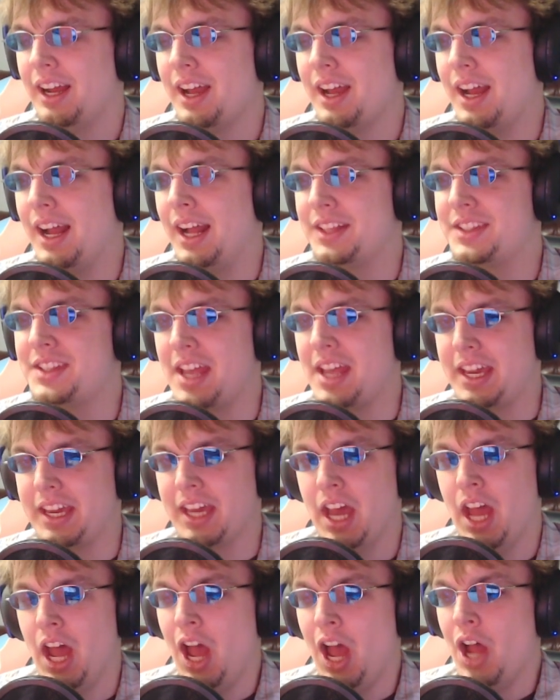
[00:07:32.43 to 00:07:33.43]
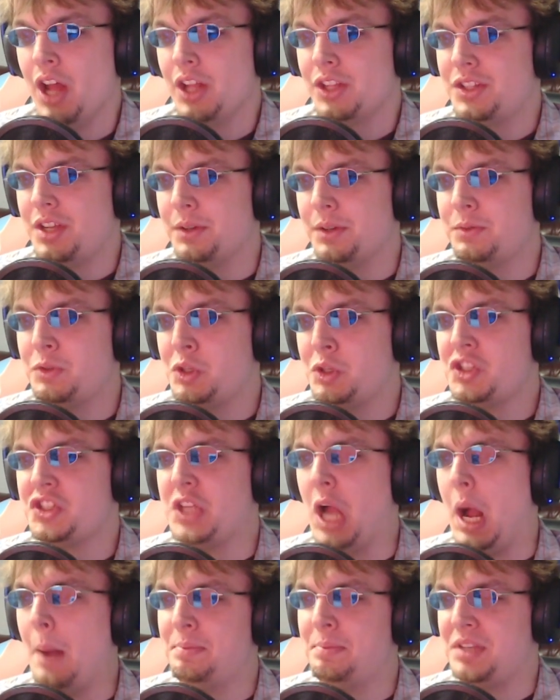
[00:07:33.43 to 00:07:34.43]
It's like, D
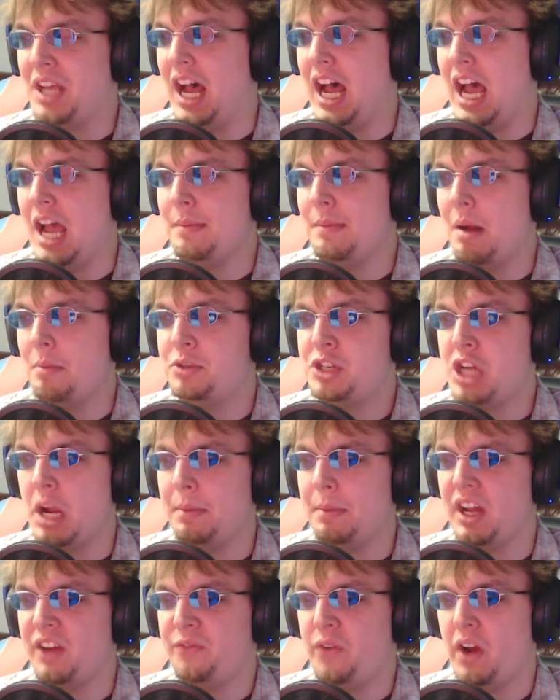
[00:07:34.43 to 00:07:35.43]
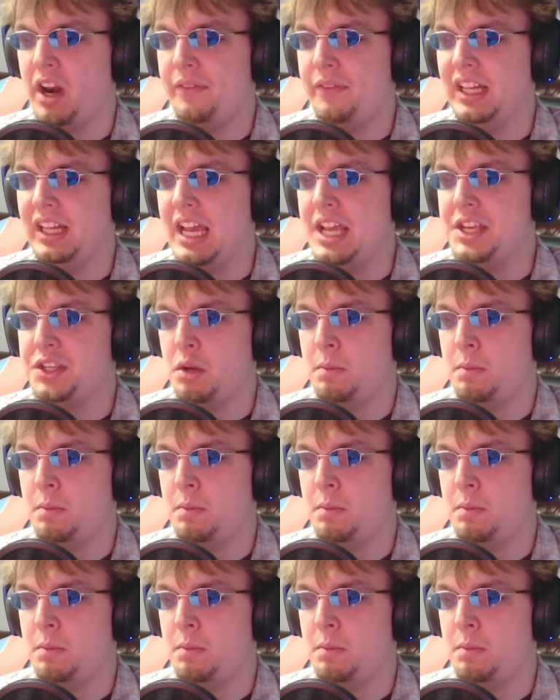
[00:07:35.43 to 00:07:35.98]
stop time! I'm jumping in front of a laser